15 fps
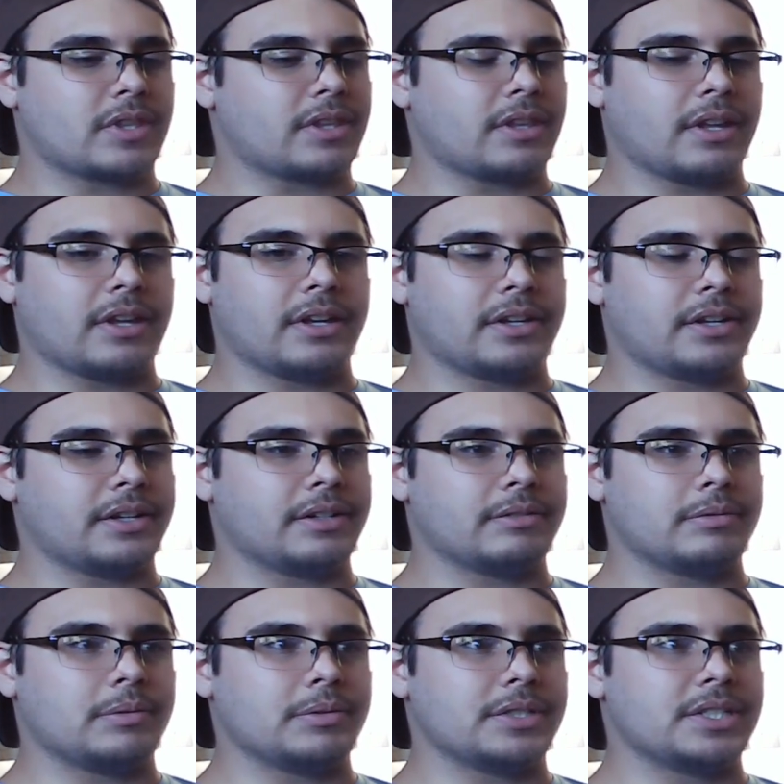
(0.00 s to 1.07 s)

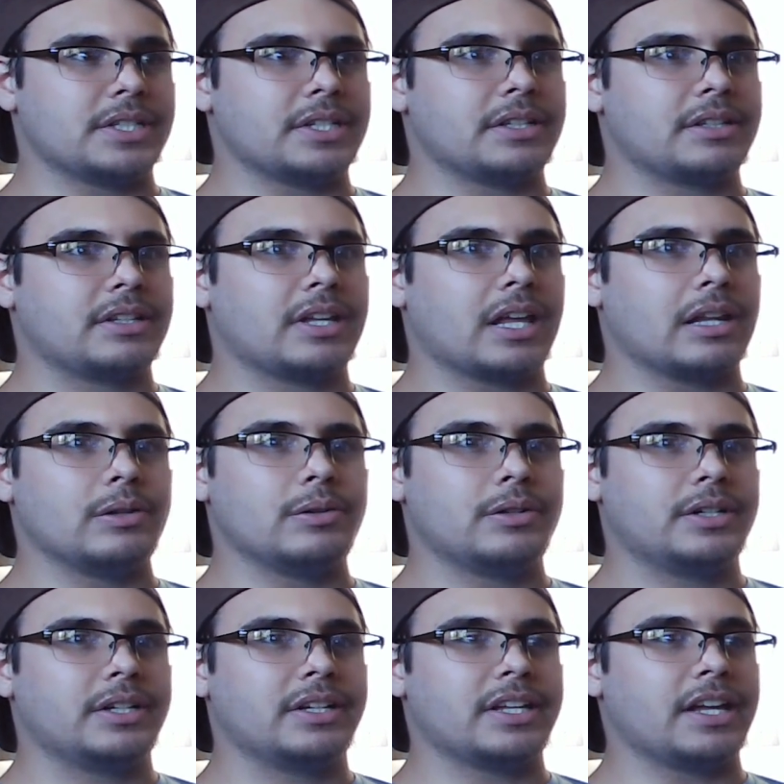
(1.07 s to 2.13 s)
what was it?
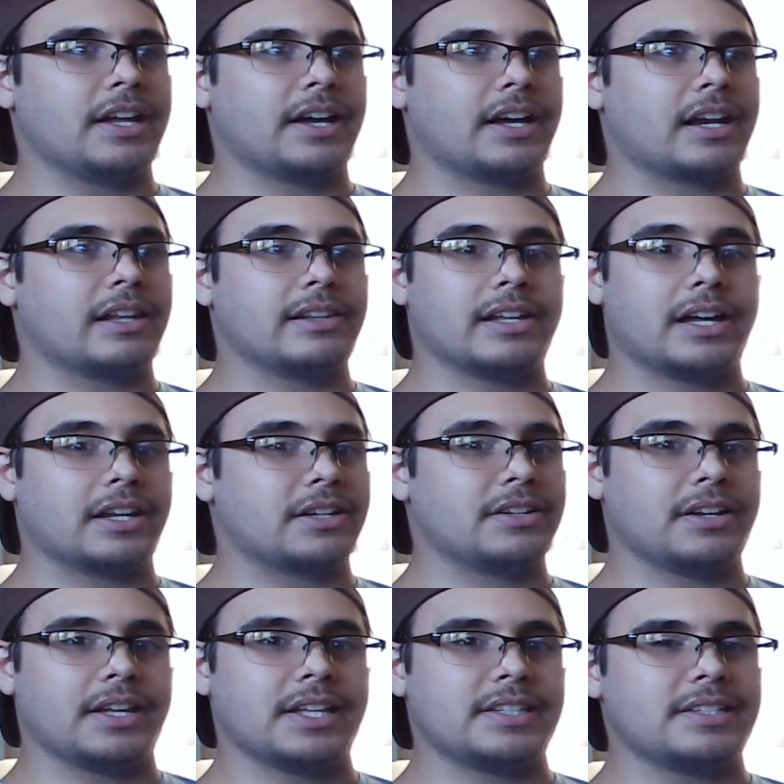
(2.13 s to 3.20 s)
Killua, he got a lot of
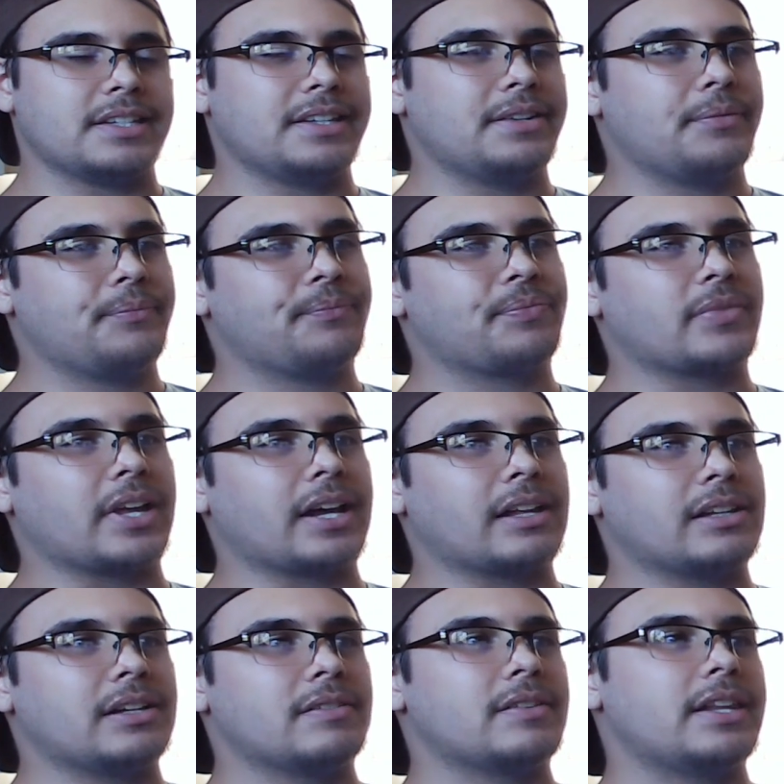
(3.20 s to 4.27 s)
good hits in. I
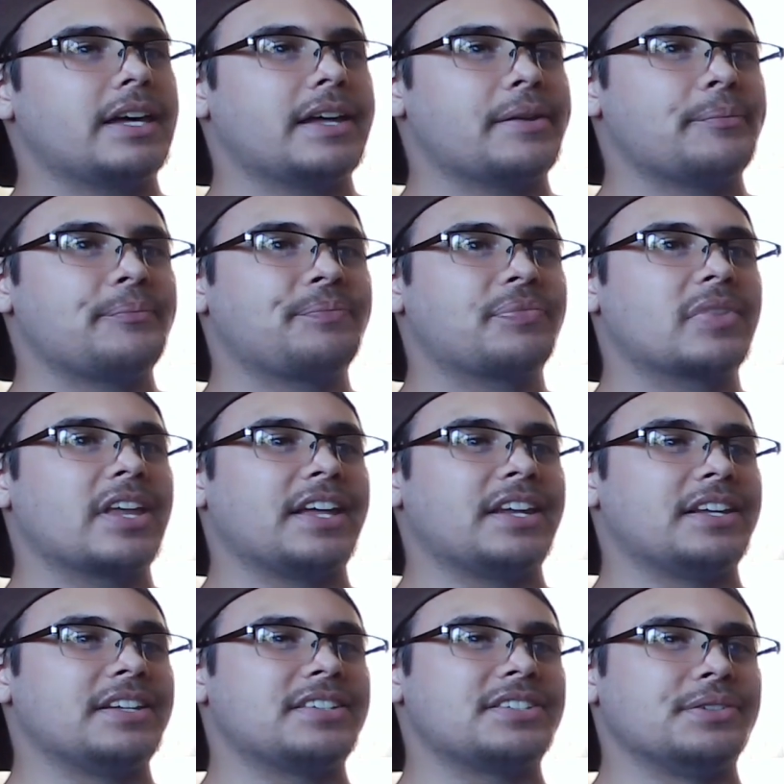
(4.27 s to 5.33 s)
love that. And
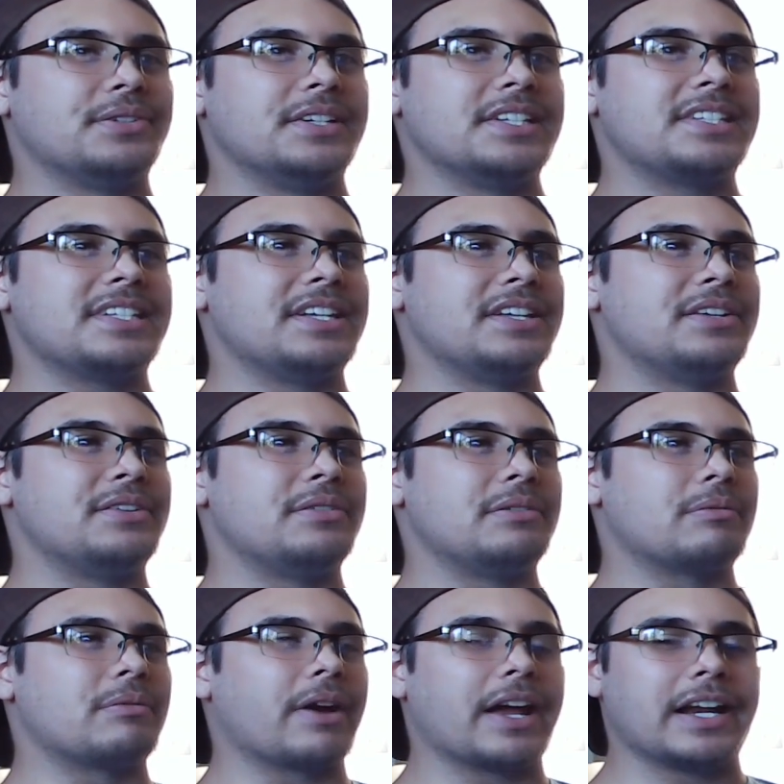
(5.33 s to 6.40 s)
as soon as he
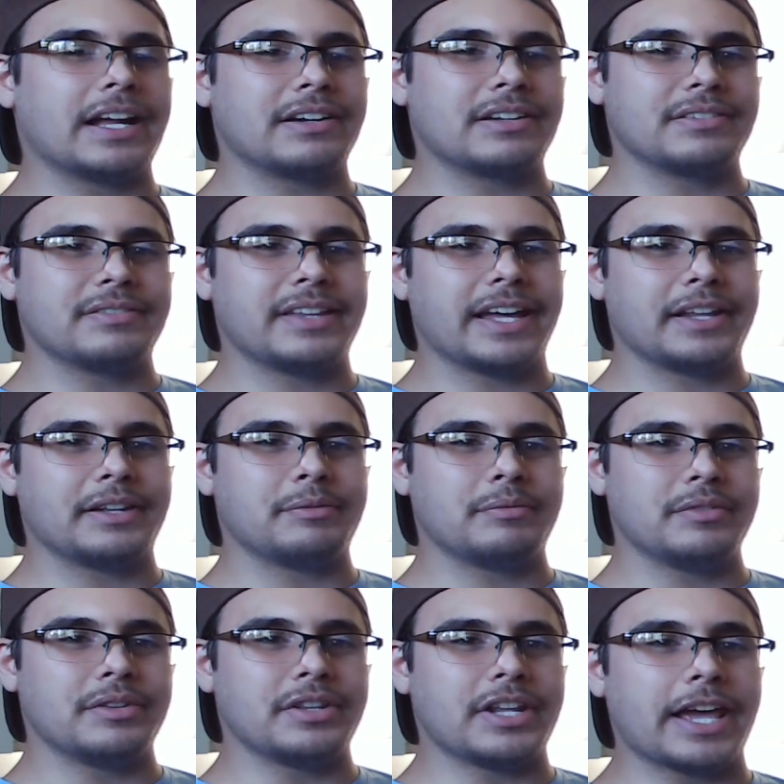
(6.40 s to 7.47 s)
ran out of that
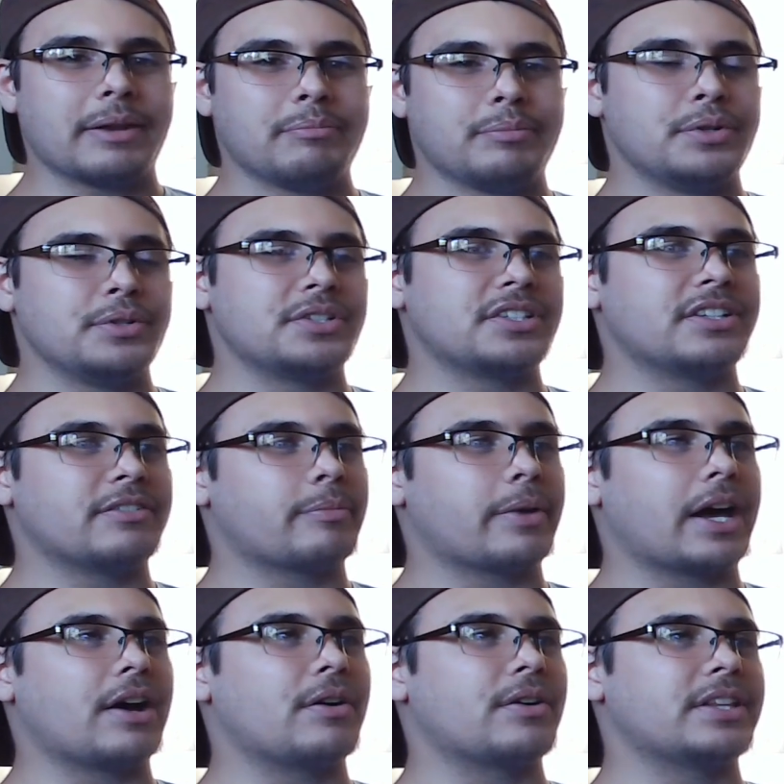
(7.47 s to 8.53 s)
boost of
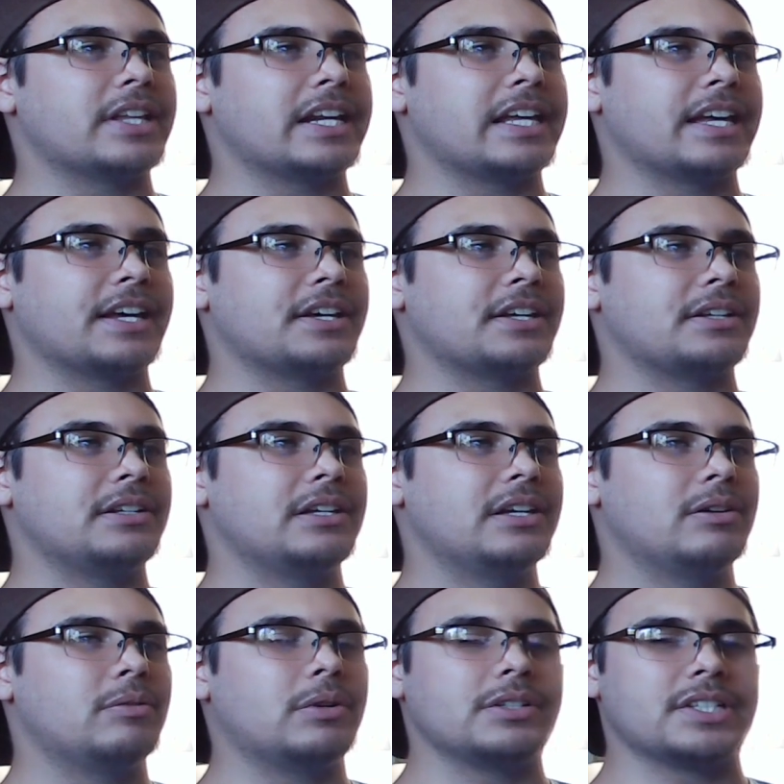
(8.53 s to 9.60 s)
power that he had,
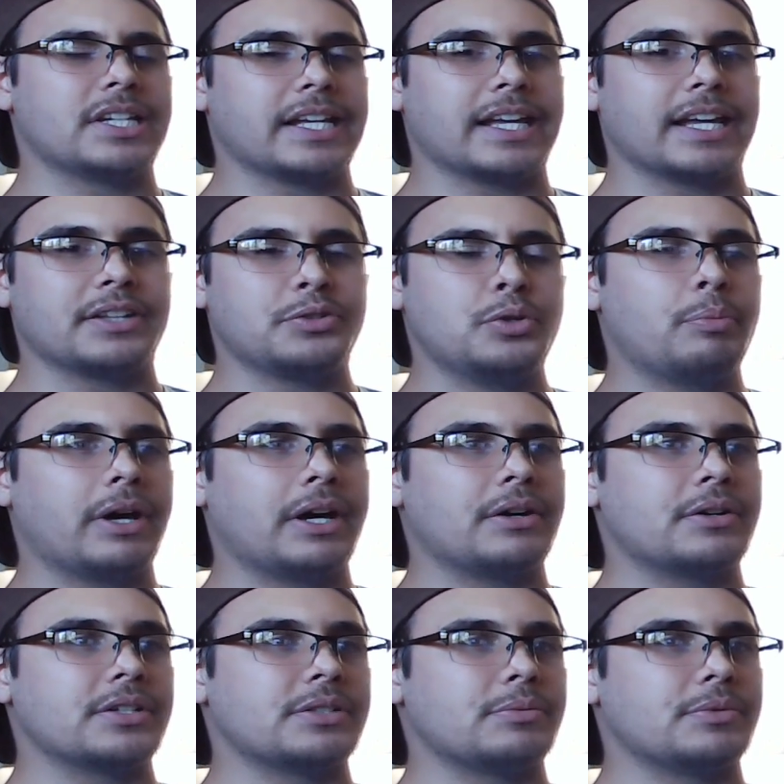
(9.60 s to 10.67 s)
what is it? He had two
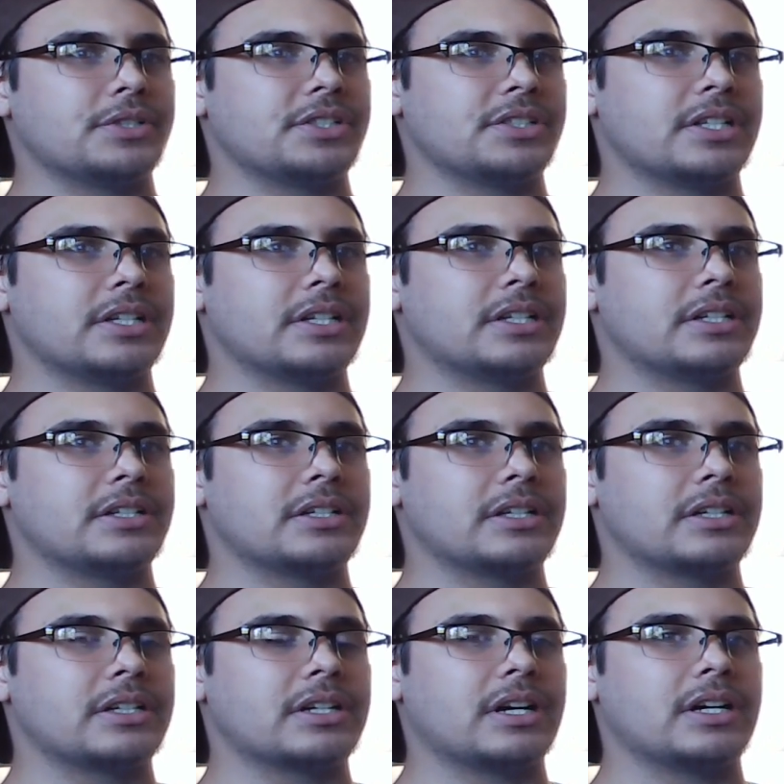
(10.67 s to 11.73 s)
powers. It was the
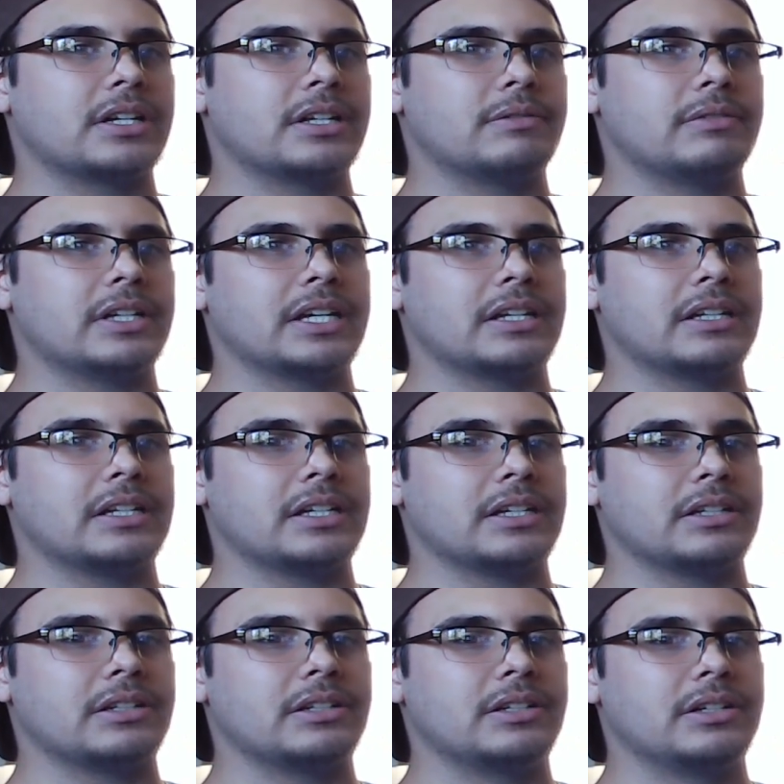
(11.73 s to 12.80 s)
God of
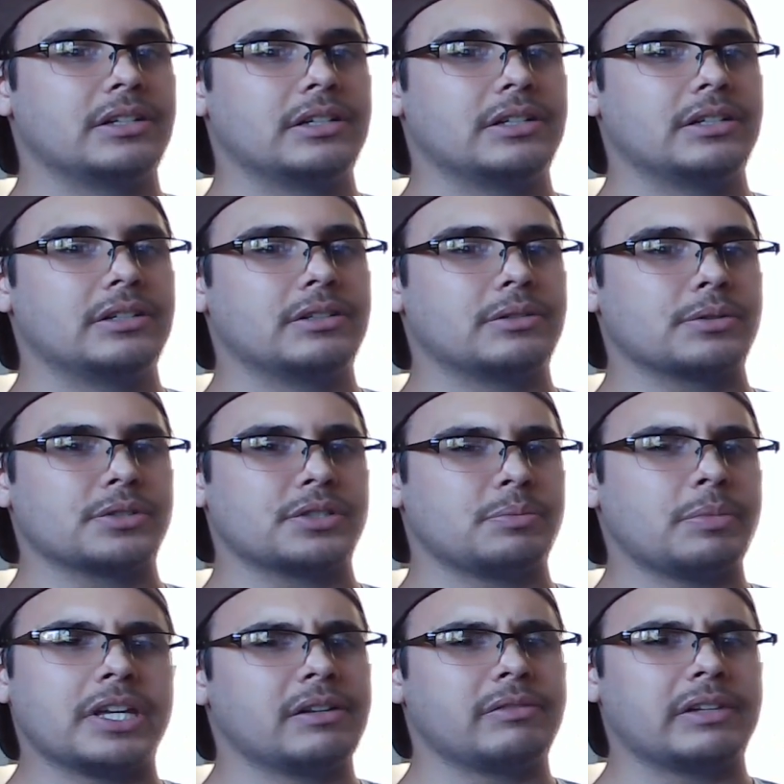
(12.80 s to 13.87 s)
Lightning, or
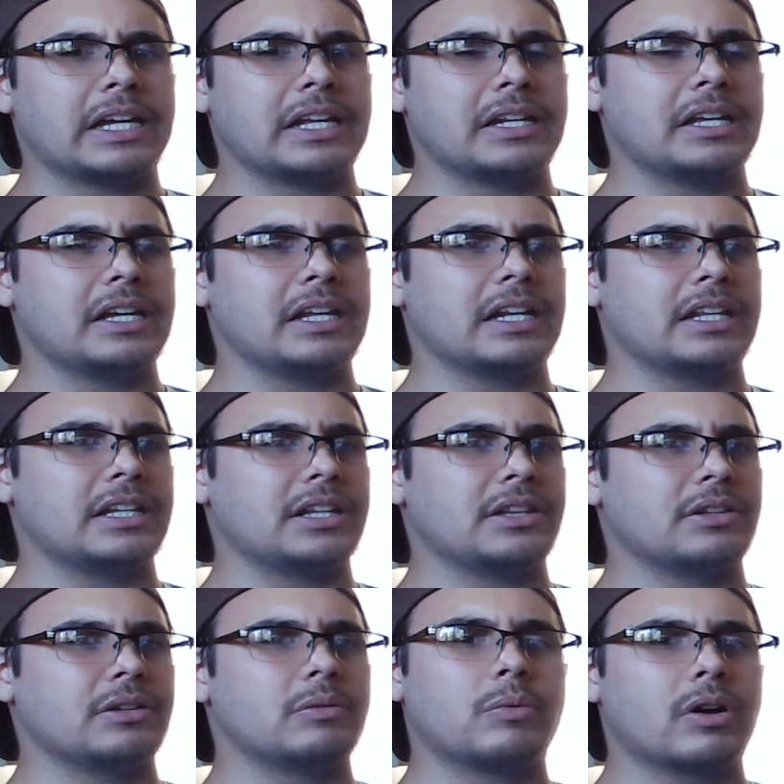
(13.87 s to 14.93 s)
Speed of Lightning, and then
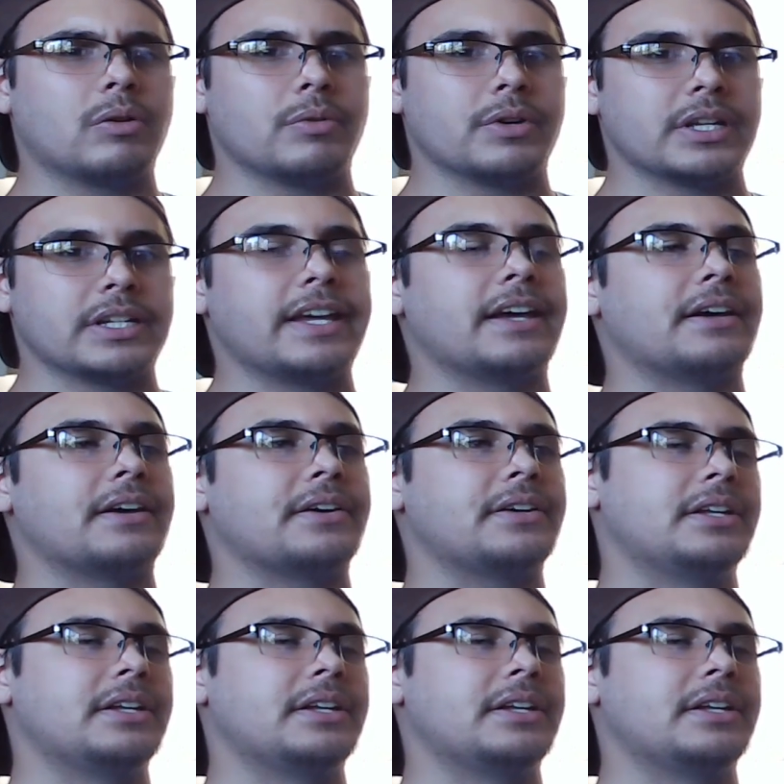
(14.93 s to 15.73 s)
the Whirlwind. Yeah,